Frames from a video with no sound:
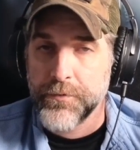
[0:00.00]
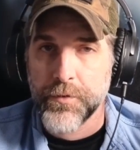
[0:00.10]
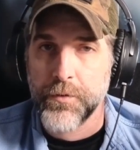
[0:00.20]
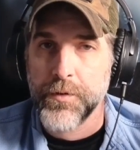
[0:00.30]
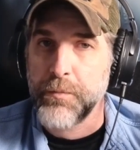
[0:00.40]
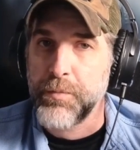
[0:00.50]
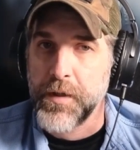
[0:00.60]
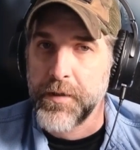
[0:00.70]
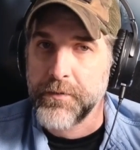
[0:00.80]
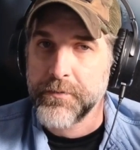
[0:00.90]
So he
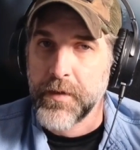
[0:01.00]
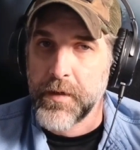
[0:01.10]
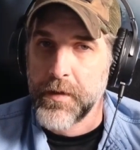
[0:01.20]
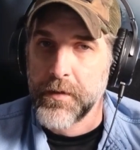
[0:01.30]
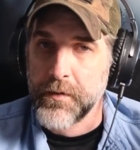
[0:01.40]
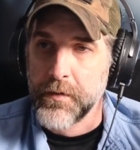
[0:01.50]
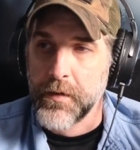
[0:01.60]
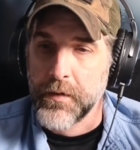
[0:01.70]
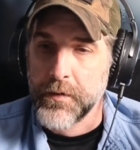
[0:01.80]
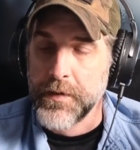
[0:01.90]
placed a
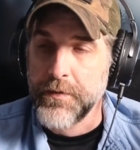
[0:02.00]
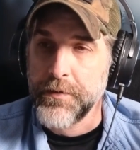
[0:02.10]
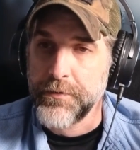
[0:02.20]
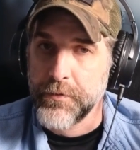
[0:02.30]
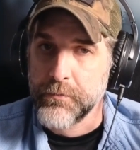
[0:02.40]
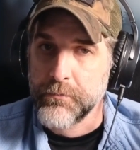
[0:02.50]
ET tube